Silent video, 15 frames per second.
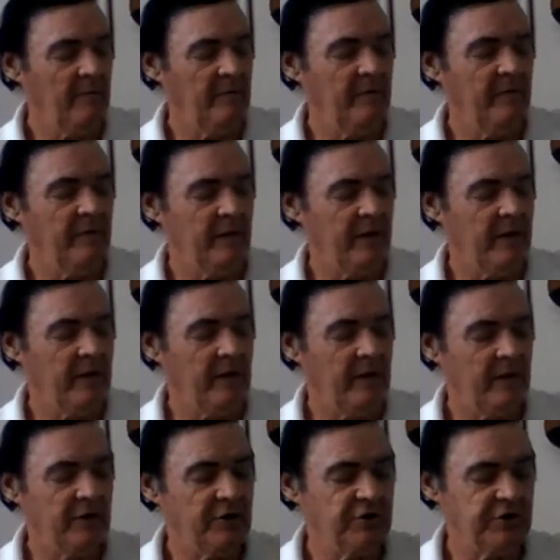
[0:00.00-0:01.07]
uh,
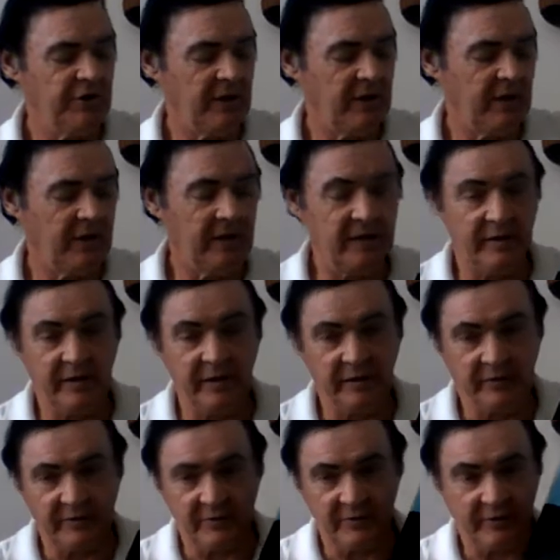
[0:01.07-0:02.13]
G and D
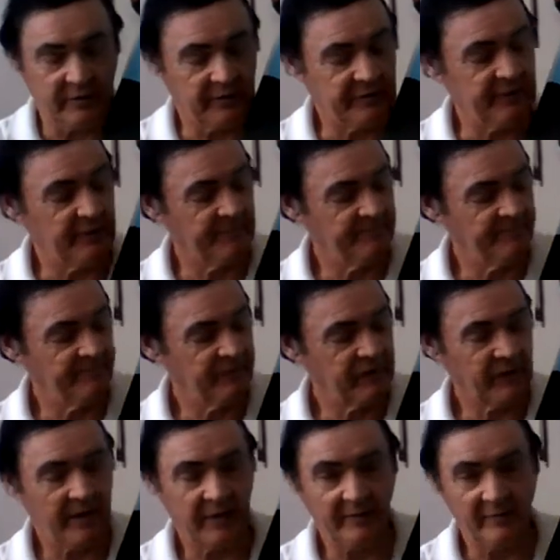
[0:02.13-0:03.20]
strings.
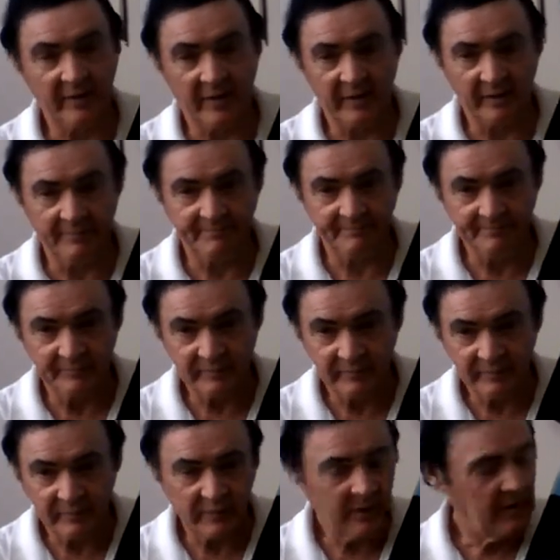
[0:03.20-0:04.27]
They had a lot
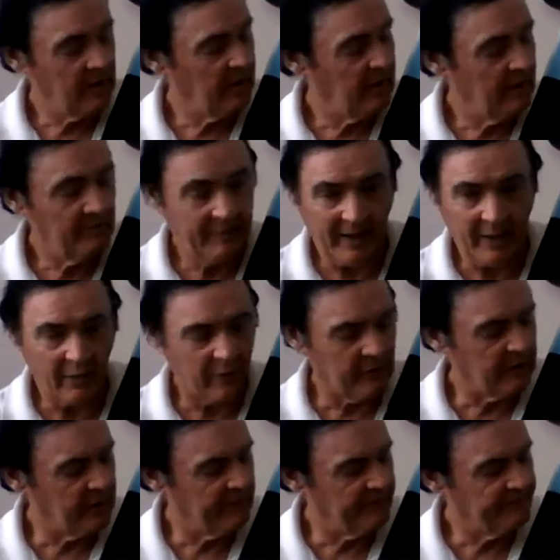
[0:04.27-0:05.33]
of power in
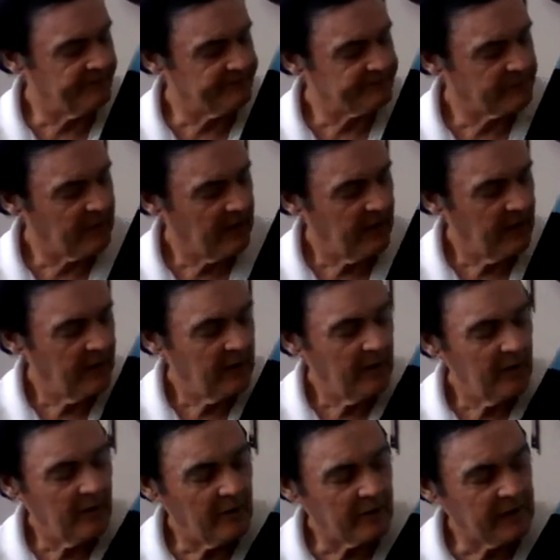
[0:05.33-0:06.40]

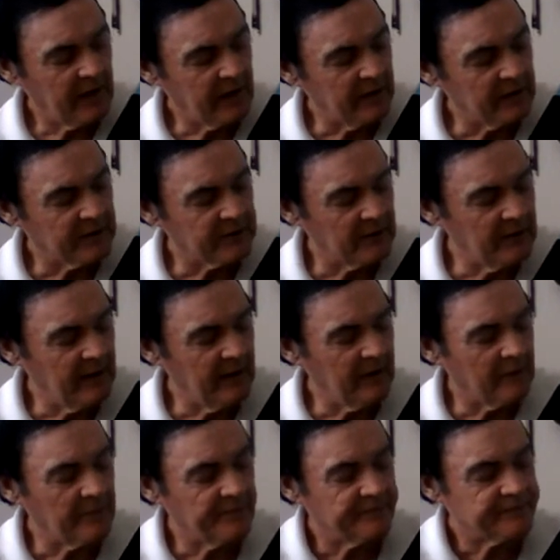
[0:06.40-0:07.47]
them. Okay, so now